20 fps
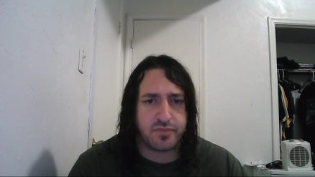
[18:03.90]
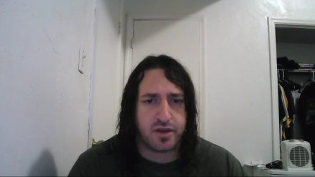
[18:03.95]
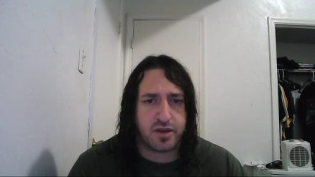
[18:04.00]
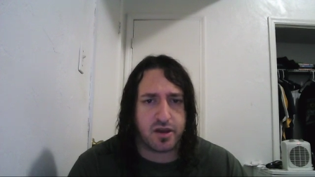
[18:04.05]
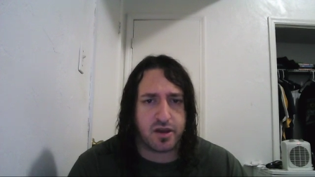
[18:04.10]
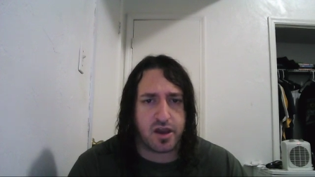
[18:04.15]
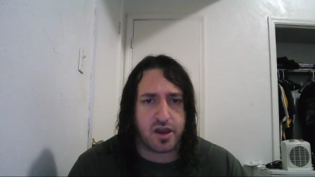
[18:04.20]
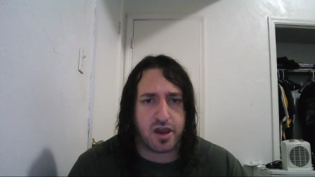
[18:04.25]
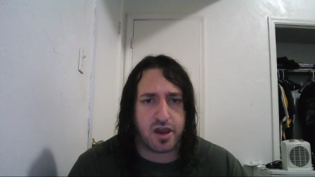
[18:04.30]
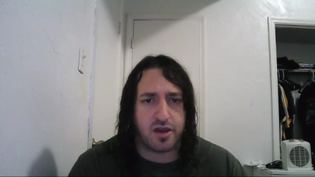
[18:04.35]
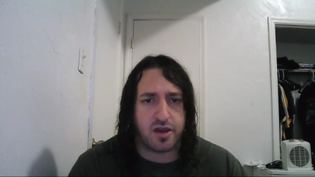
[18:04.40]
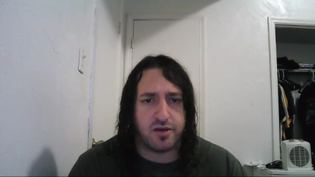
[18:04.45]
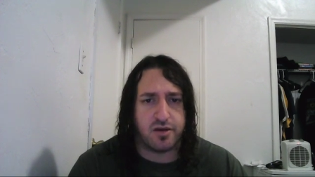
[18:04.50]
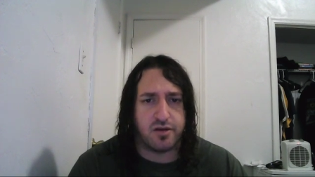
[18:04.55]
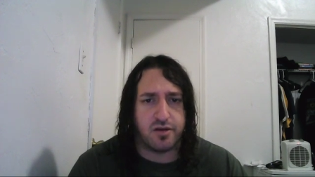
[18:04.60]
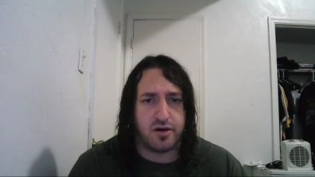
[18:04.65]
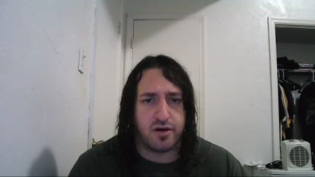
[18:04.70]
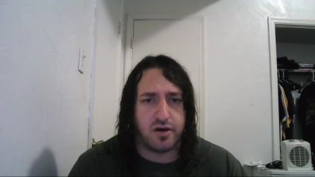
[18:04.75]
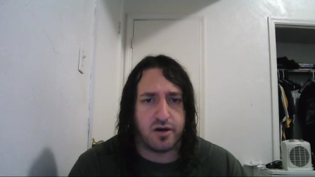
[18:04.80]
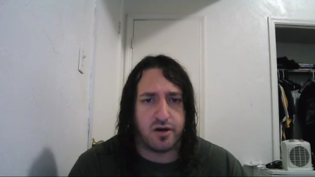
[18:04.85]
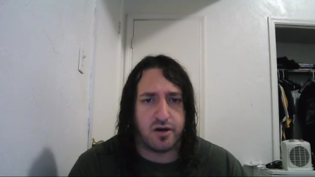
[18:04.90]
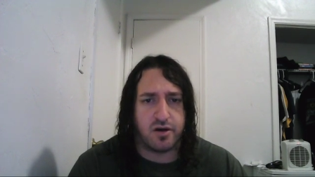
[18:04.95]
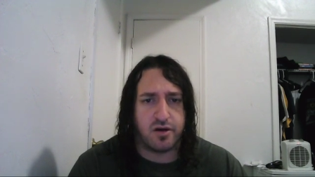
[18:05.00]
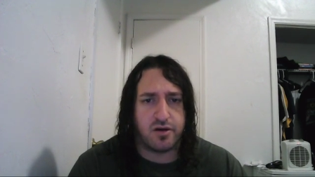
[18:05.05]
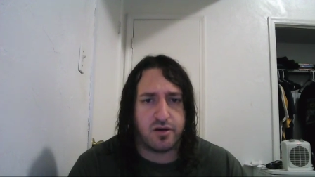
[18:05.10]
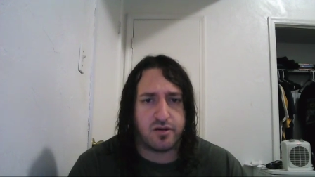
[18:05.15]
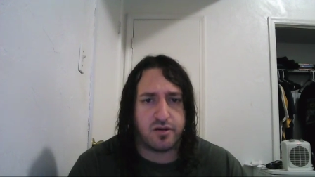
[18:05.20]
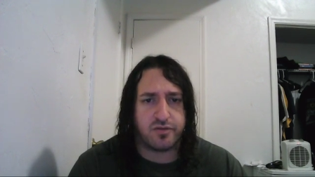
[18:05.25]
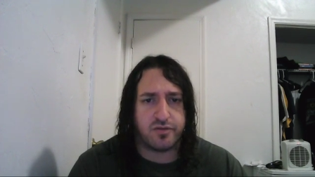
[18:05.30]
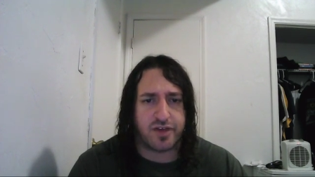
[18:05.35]
And
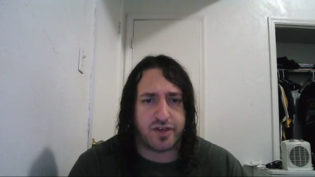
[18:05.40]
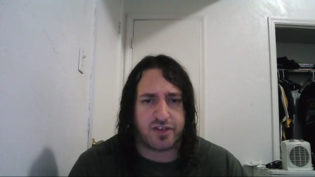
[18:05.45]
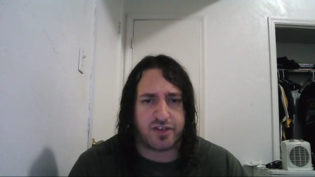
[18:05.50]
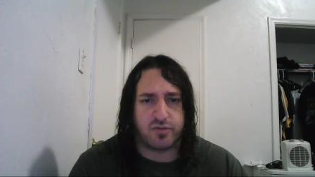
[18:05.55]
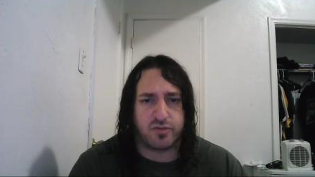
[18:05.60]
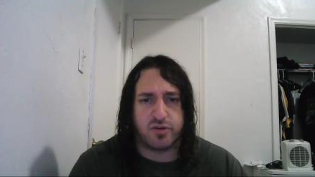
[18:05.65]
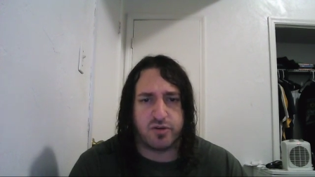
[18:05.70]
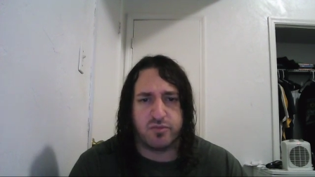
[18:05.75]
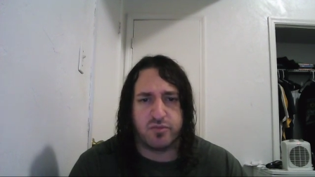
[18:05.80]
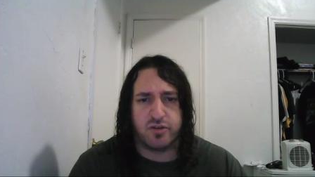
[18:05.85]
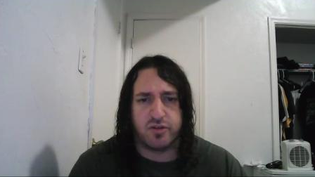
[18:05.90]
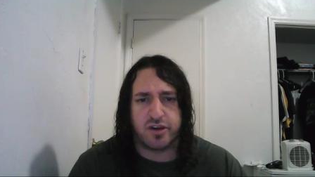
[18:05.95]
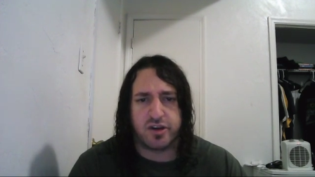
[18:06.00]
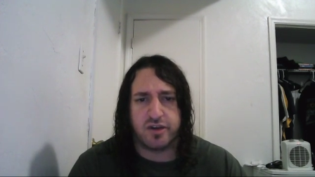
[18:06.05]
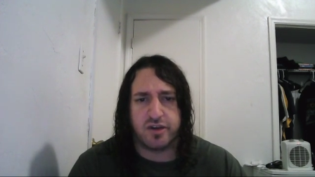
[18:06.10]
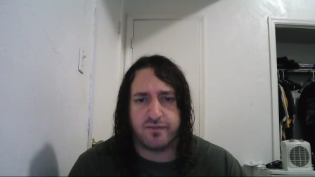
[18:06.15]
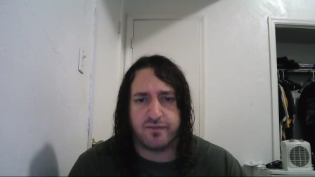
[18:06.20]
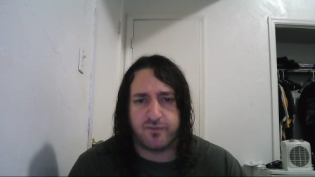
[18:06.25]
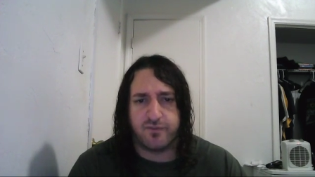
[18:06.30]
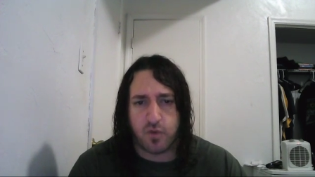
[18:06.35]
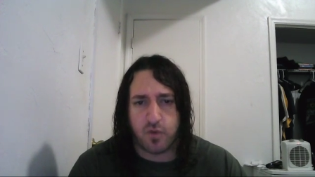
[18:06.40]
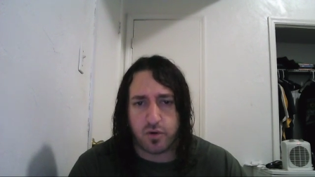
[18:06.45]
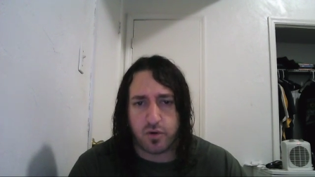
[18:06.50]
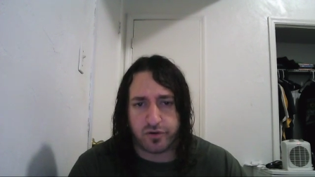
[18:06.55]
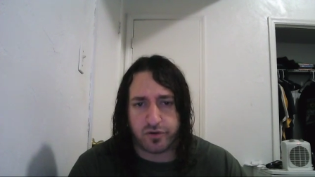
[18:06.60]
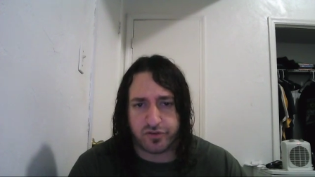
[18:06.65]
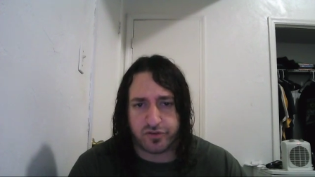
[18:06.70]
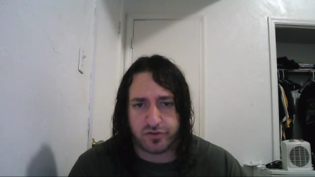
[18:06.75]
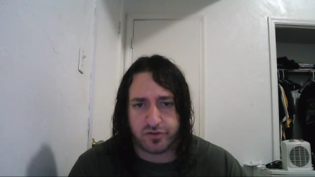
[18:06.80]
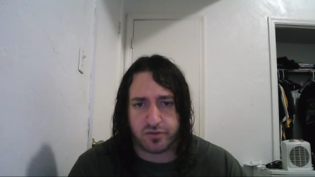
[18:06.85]
that's what I'm looking
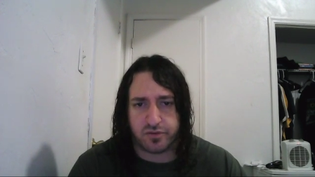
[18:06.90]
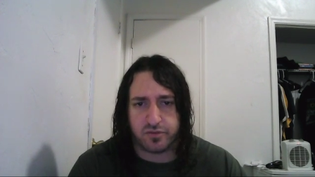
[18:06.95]
forward to.